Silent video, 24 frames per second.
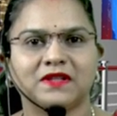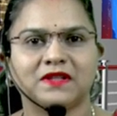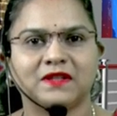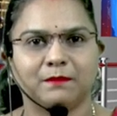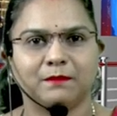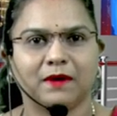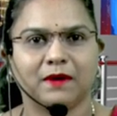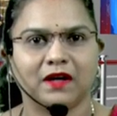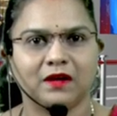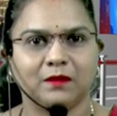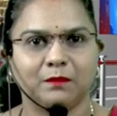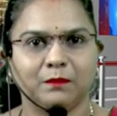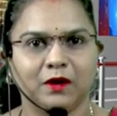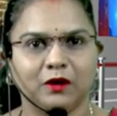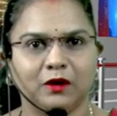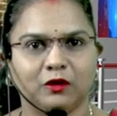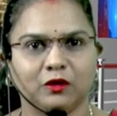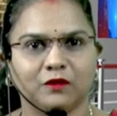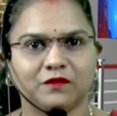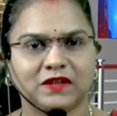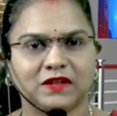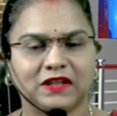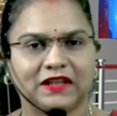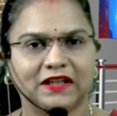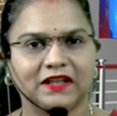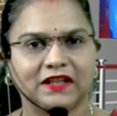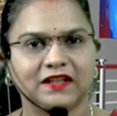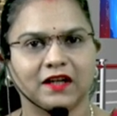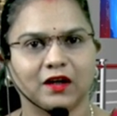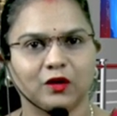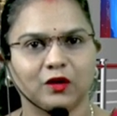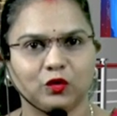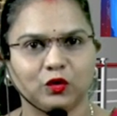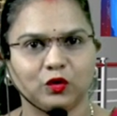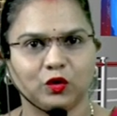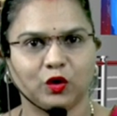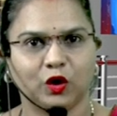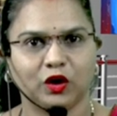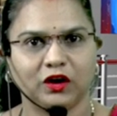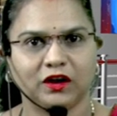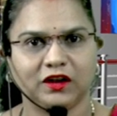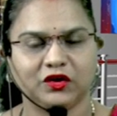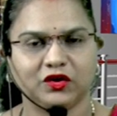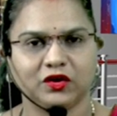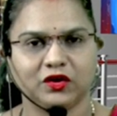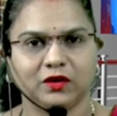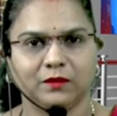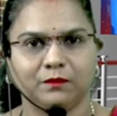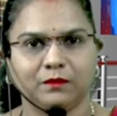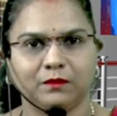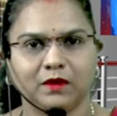Department of CK Thakur College.